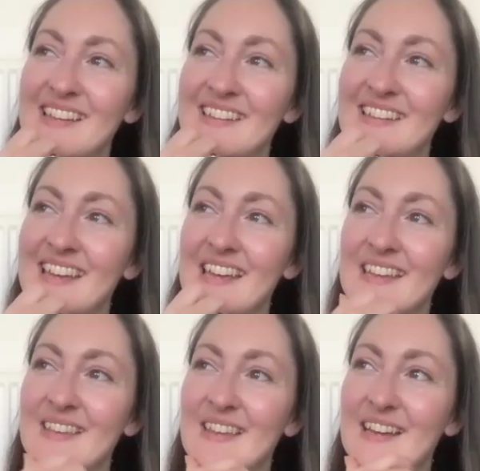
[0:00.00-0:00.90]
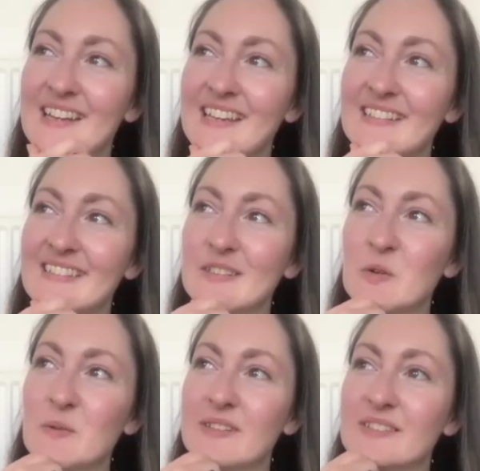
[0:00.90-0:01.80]
Well, yeah, I guess there's
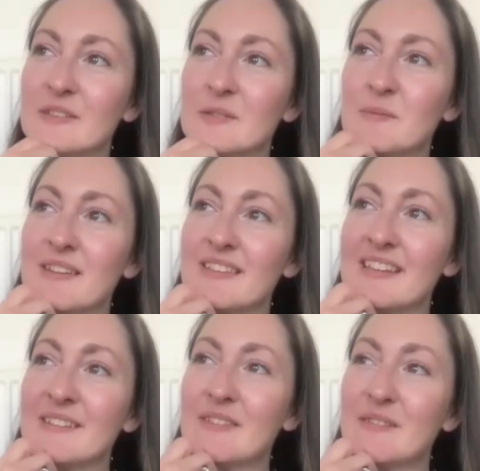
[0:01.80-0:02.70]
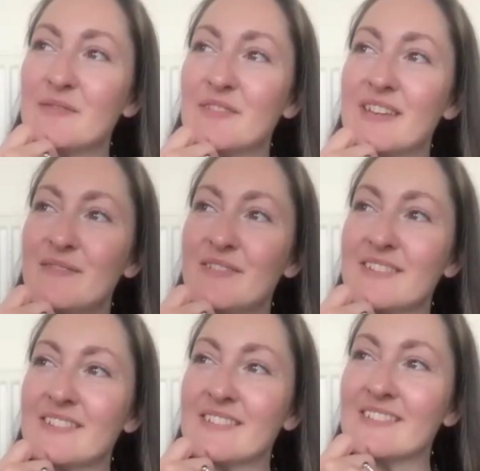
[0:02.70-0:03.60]
always they've
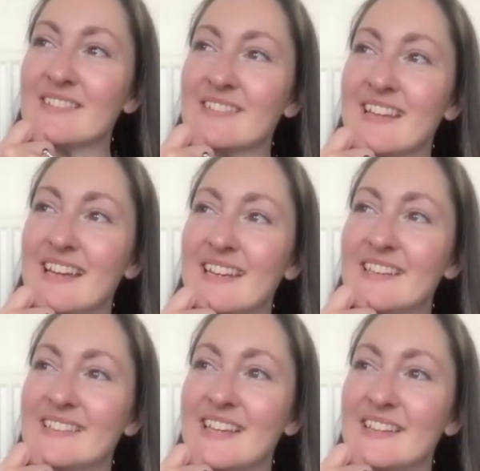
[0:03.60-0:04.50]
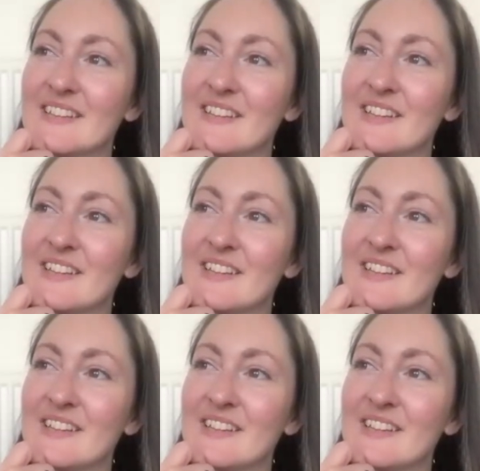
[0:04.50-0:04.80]
even, like you said